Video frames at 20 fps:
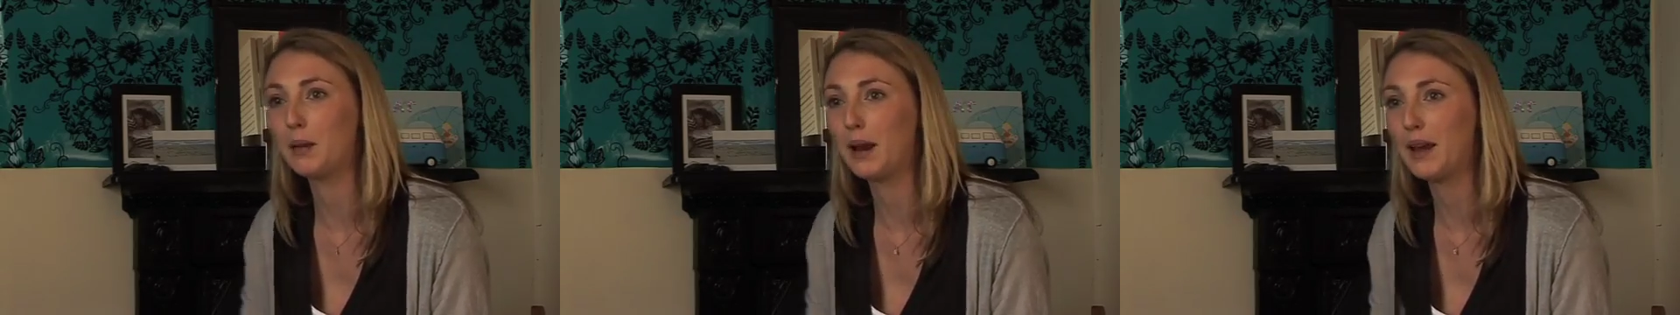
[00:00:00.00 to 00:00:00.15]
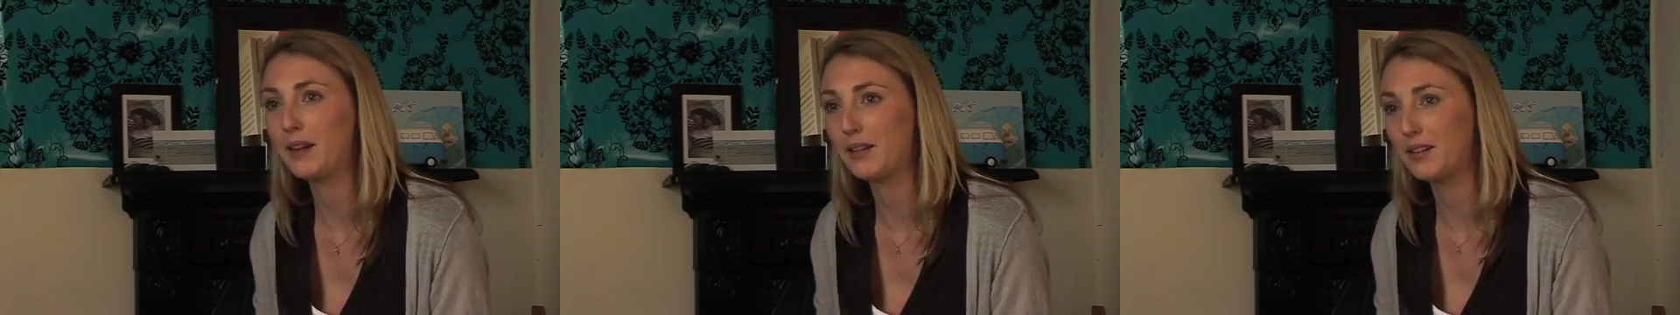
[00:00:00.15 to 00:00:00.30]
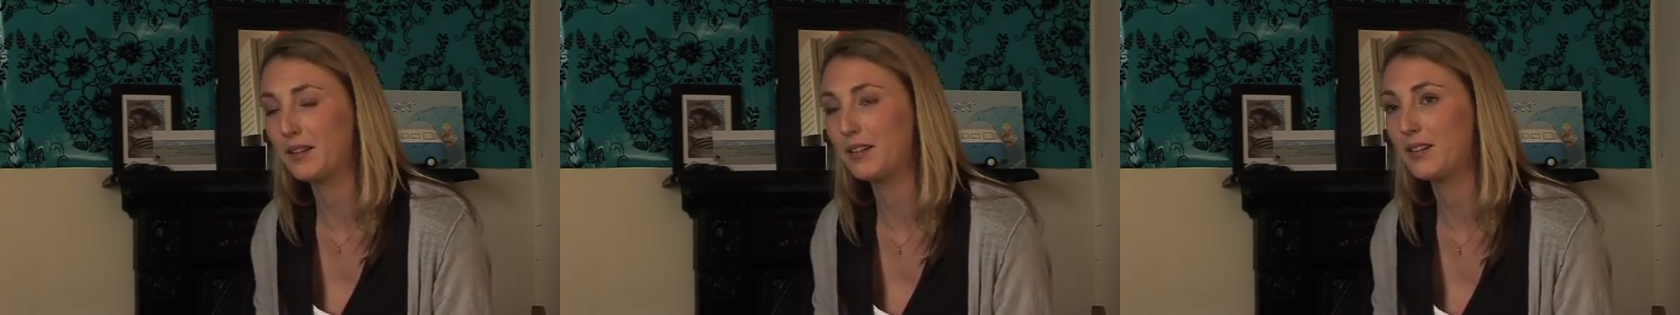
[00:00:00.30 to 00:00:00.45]

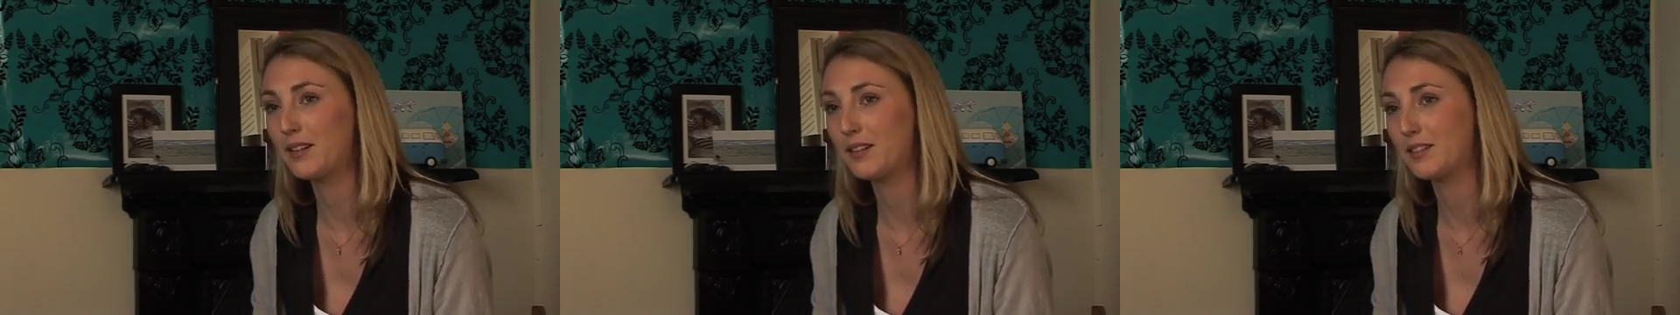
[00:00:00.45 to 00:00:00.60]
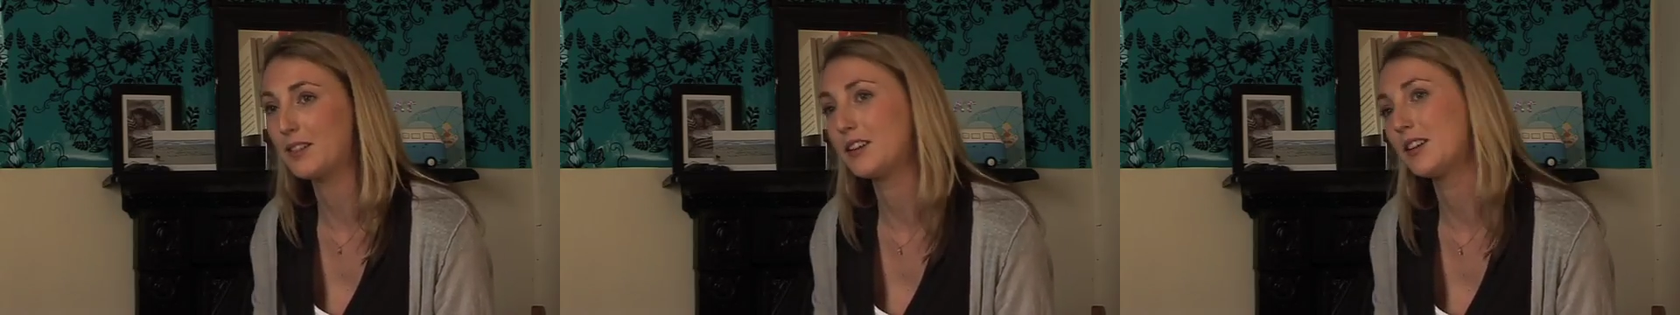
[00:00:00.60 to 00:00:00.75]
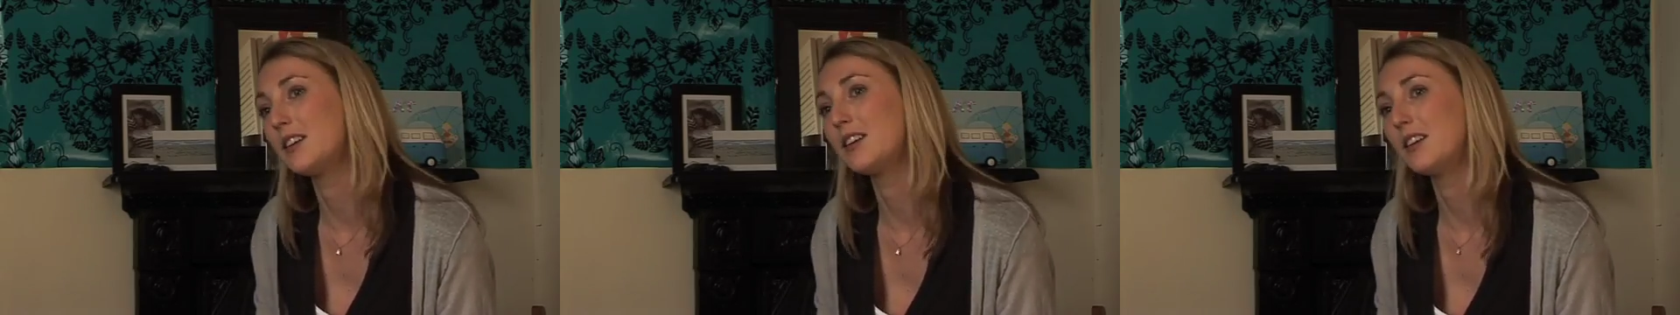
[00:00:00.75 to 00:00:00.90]
placed
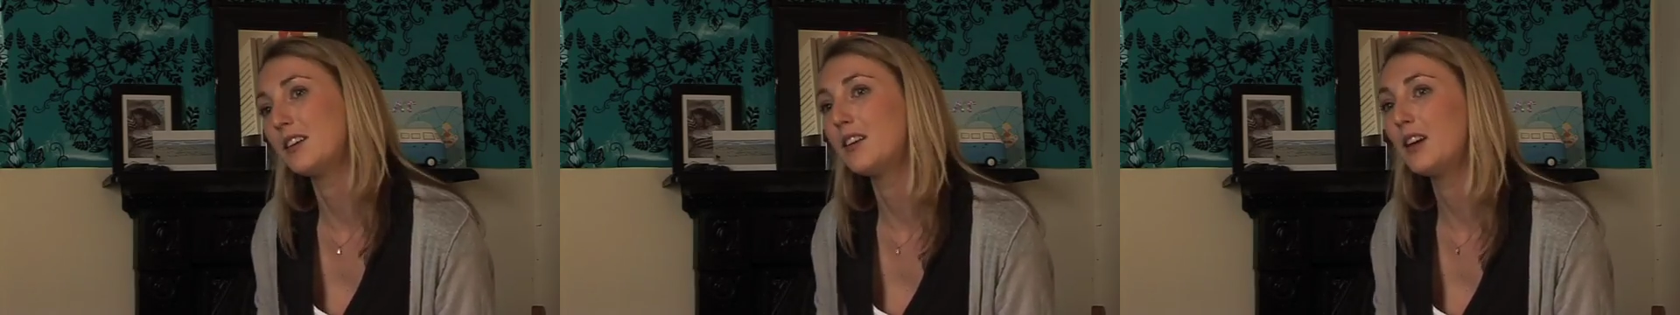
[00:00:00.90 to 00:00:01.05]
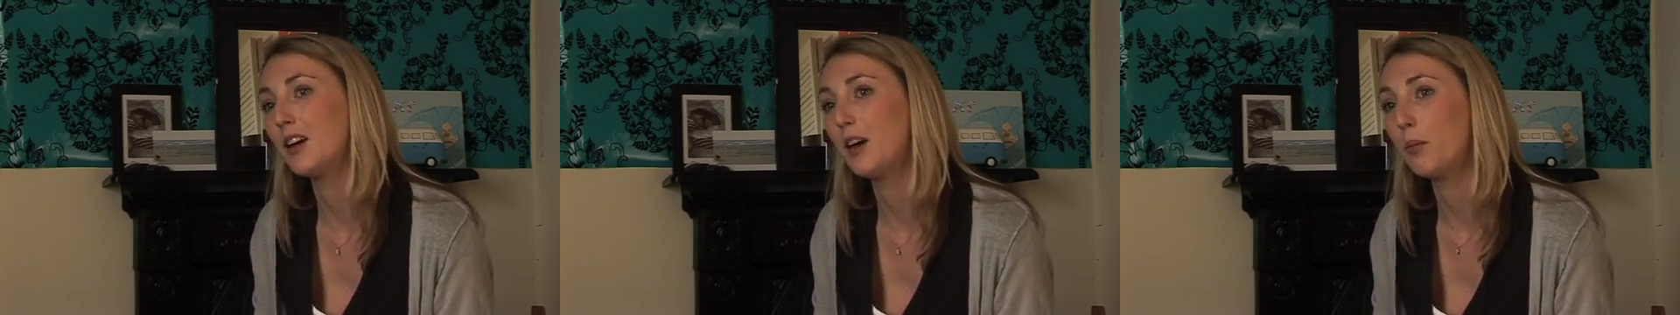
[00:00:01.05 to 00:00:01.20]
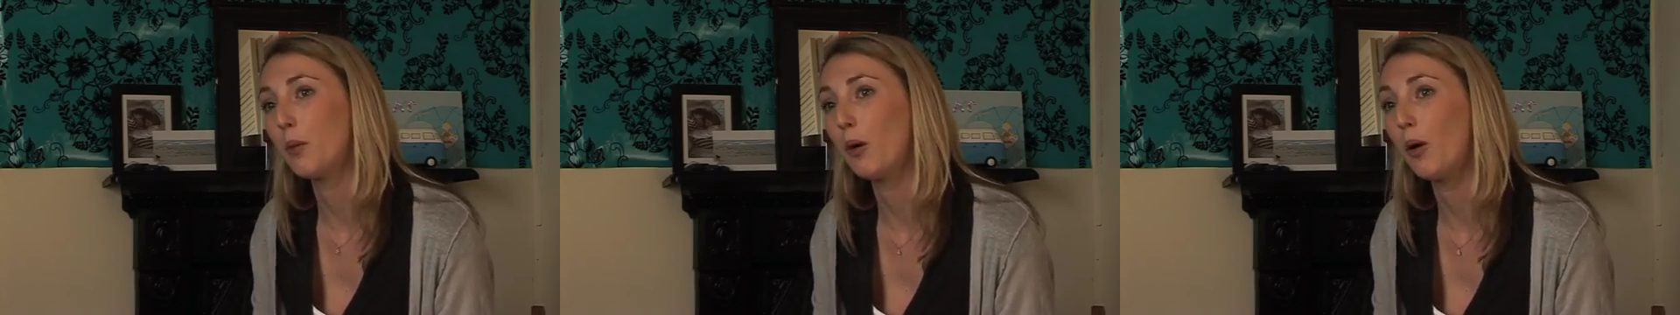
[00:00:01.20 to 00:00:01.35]

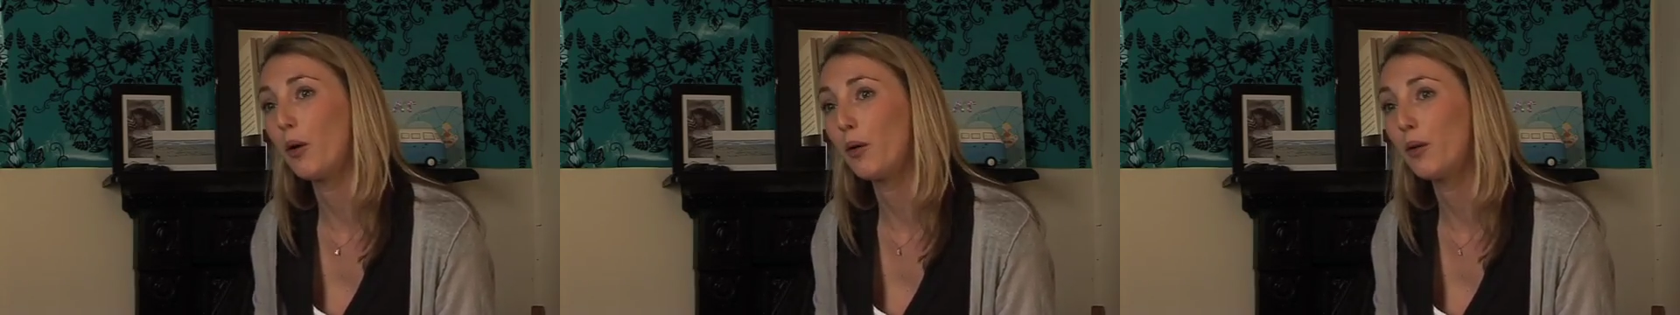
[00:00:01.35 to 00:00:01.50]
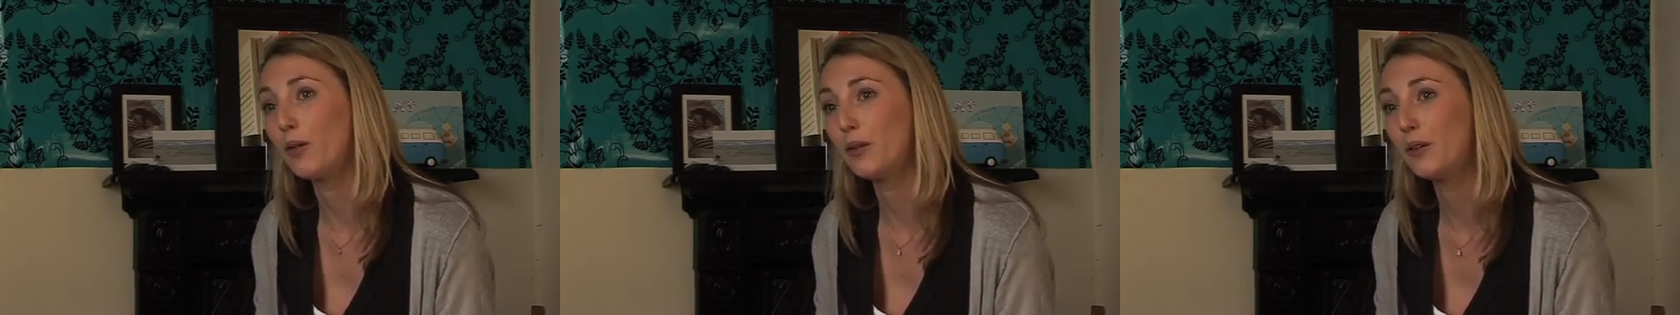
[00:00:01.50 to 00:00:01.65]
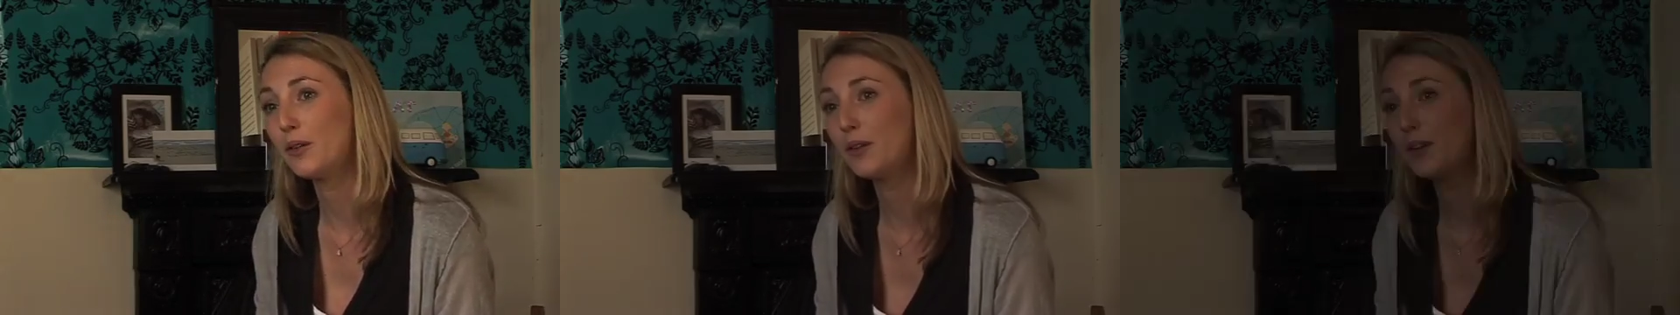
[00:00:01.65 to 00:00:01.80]

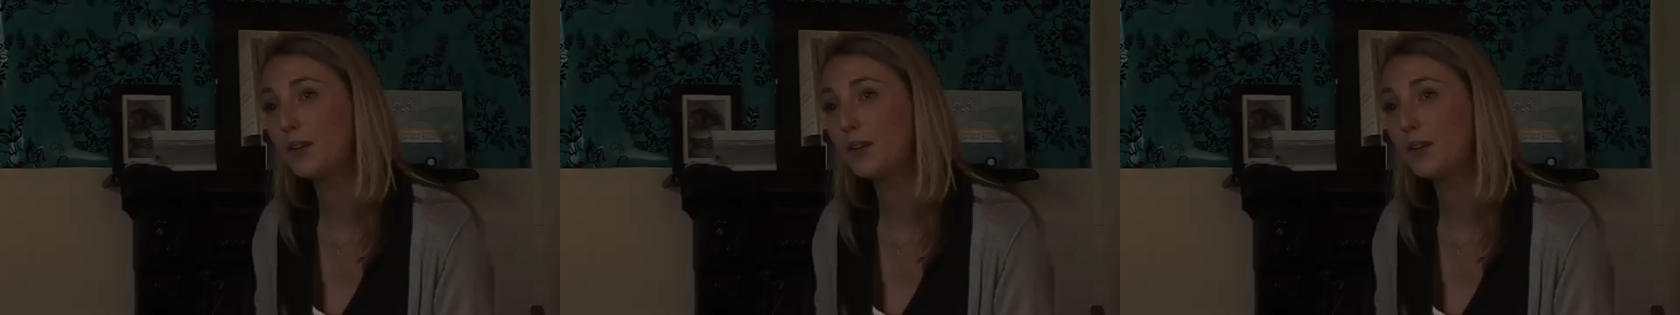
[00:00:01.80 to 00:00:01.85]
upon.